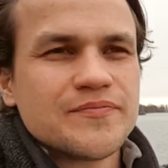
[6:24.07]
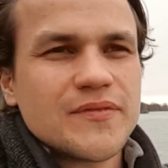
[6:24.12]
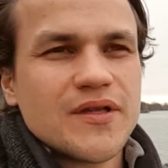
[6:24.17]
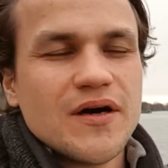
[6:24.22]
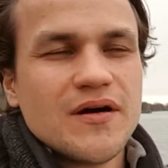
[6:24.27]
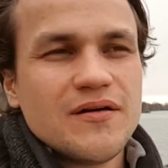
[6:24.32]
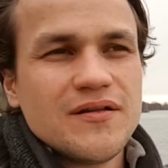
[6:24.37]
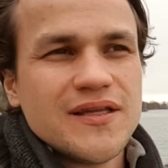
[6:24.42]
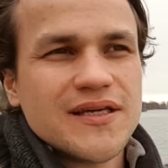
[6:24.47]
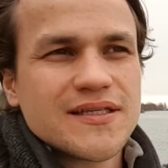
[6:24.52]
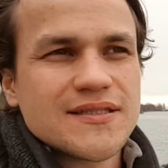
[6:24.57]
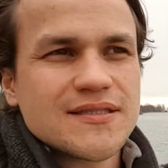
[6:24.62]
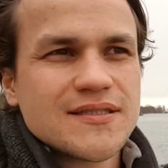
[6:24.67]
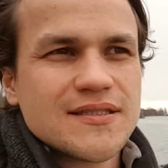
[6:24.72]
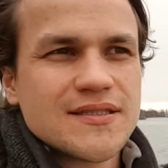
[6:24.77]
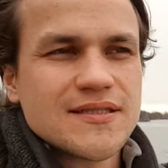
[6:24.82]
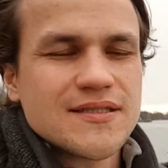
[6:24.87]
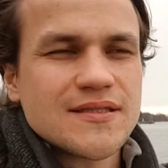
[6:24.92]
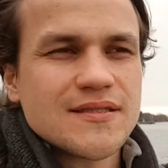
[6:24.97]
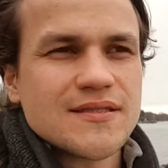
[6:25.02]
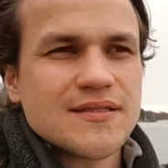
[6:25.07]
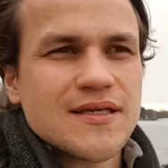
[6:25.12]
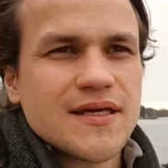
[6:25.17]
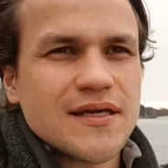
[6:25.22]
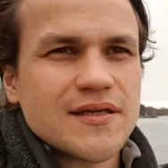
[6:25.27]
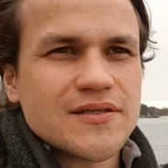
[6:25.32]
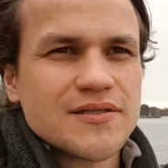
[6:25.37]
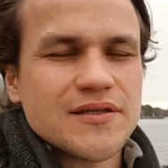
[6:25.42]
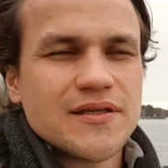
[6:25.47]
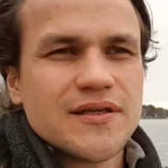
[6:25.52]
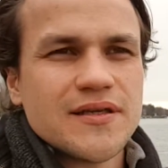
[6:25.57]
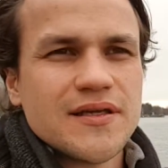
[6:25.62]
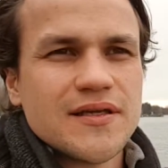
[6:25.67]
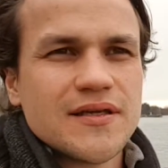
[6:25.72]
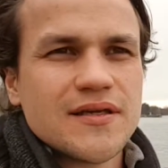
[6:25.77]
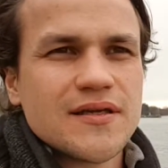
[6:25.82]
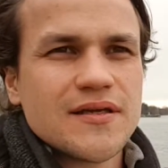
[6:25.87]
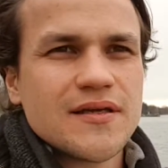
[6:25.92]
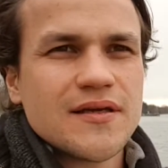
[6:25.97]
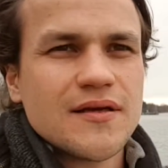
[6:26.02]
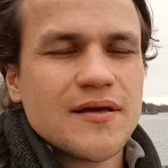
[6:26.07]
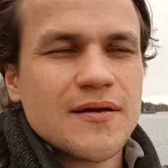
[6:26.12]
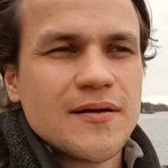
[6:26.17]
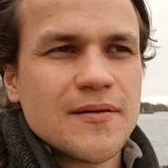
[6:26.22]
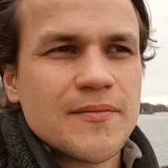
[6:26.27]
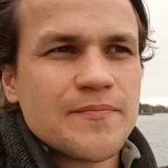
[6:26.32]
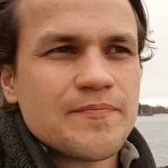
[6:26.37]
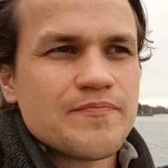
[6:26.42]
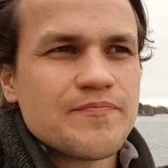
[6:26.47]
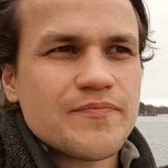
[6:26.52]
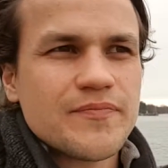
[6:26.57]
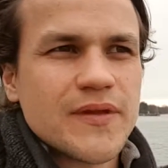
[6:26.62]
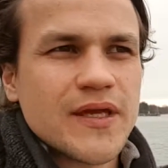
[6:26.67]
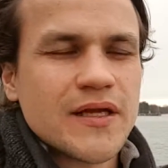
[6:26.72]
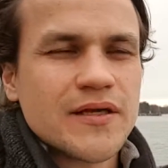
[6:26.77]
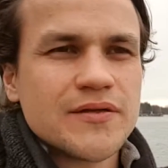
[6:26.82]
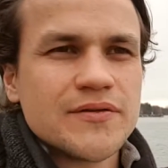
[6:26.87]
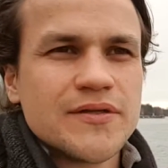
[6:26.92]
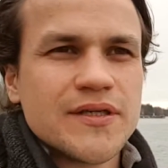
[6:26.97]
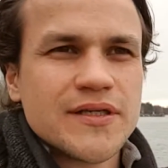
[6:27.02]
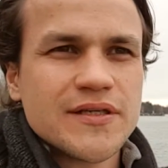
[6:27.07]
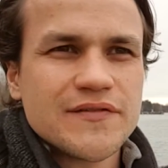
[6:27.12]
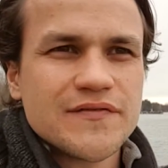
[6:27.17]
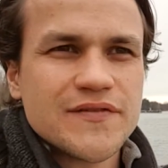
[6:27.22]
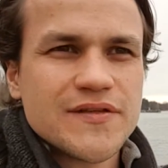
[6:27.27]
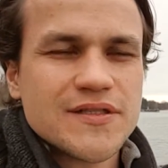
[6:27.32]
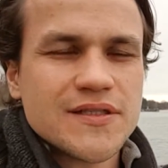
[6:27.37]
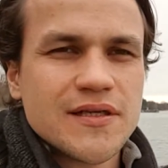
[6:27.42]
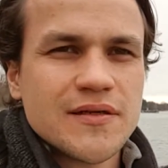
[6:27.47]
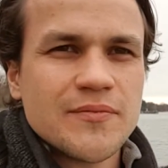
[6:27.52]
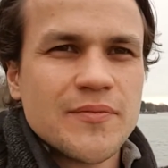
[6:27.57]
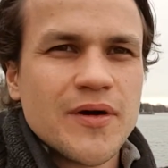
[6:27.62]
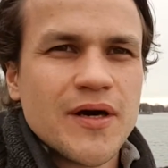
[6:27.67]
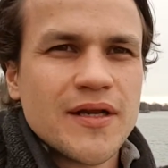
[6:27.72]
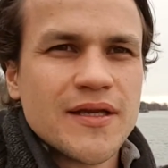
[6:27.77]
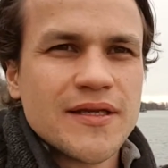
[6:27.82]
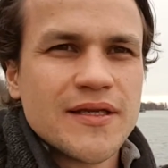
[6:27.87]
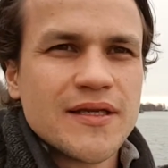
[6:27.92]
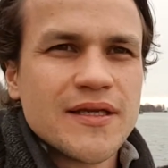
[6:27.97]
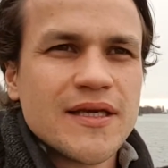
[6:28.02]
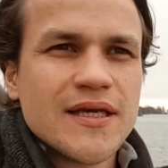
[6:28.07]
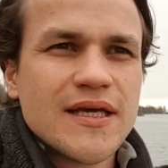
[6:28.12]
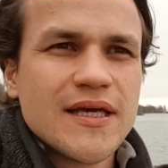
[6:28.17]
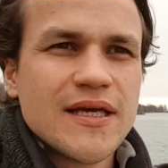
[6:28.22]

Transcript: the whole existence, actually, including the physical body,